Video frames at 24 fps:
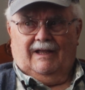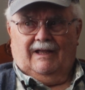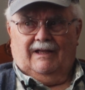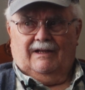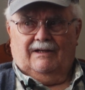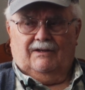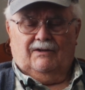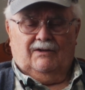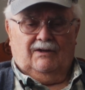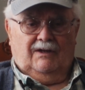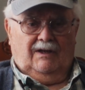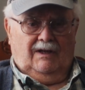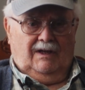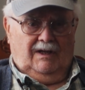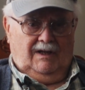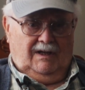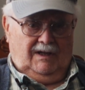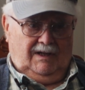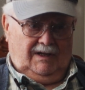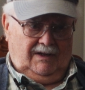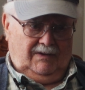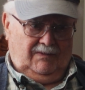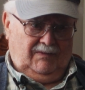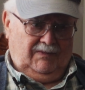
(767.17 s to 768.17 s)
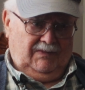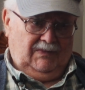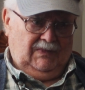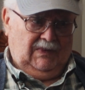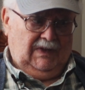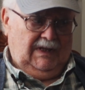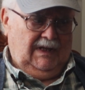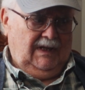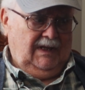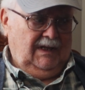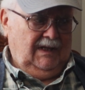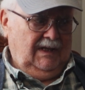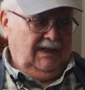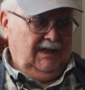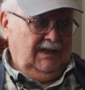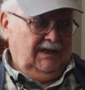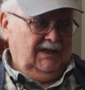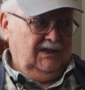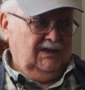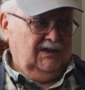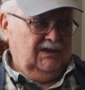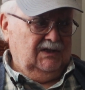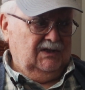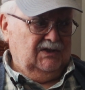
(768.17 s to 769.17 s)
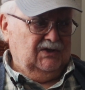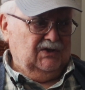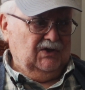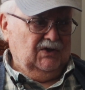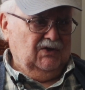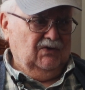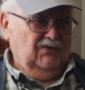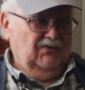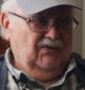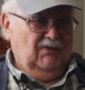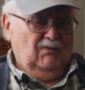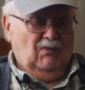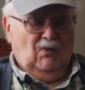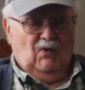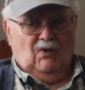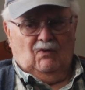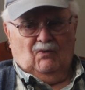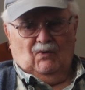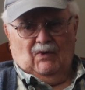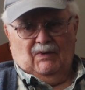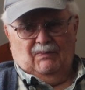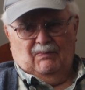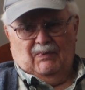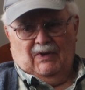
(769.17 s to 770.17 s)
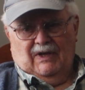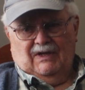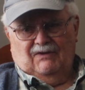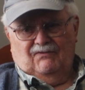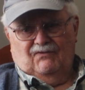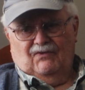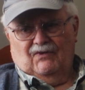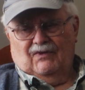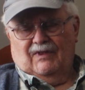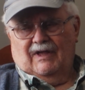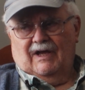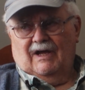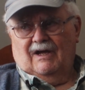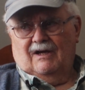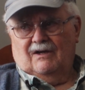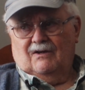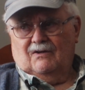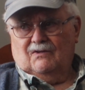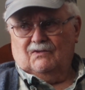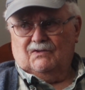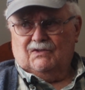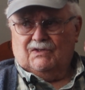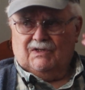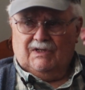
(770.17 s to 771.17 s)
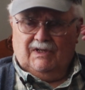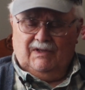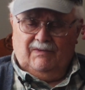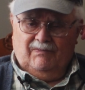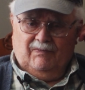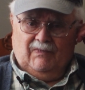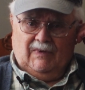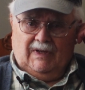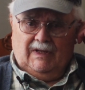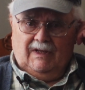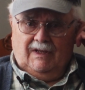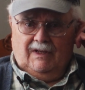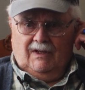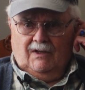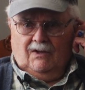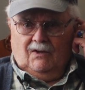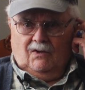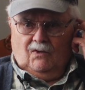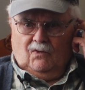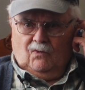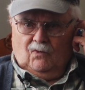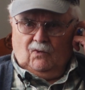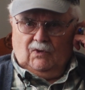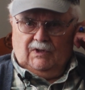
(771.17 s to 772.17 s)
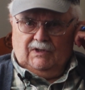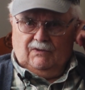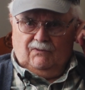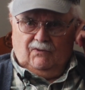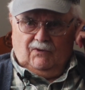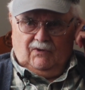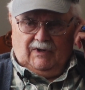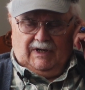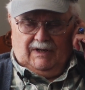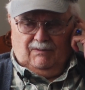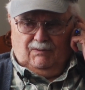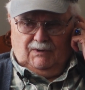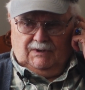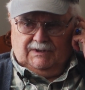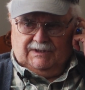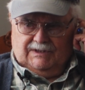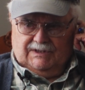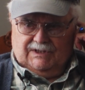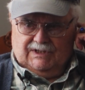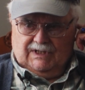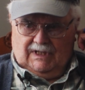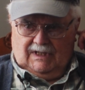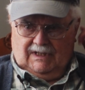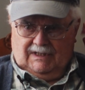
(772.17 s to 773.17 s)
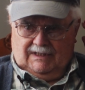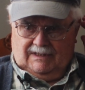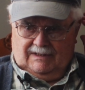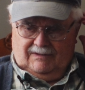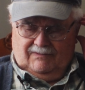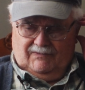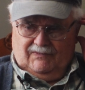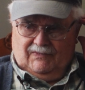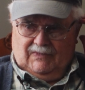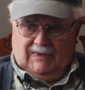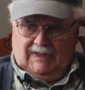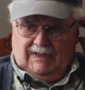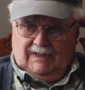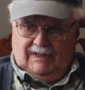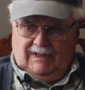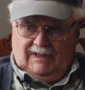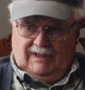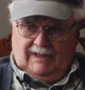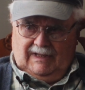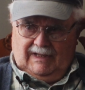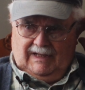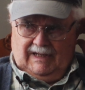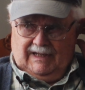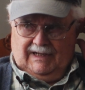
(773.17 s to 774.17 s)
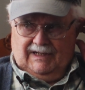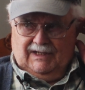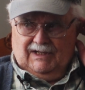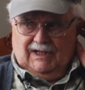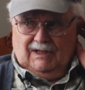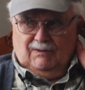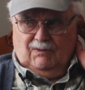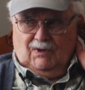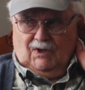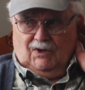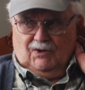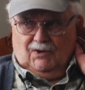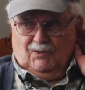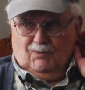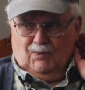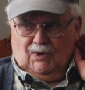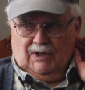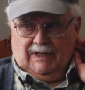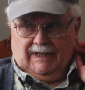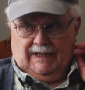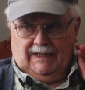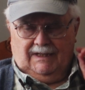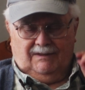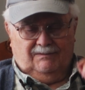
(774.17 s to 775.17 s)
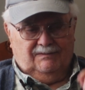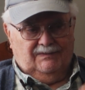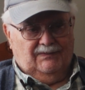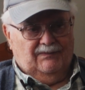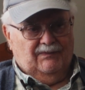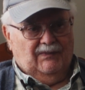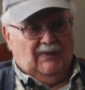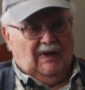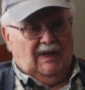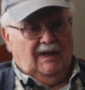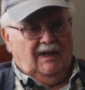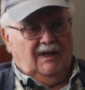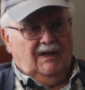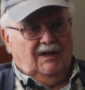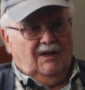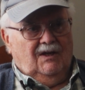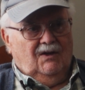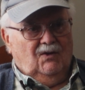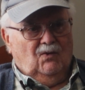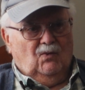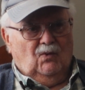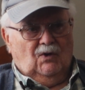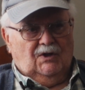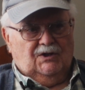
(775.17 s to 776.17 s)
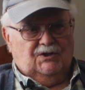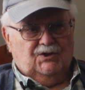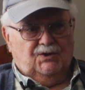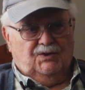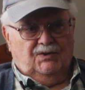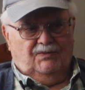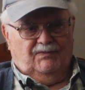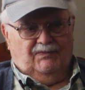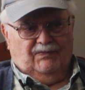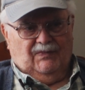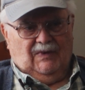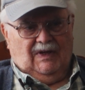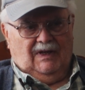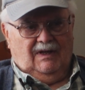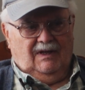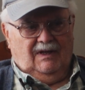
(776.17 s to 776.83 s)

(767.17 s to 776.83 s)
And so from what we paid for the house, we were able to sell it and double our money, which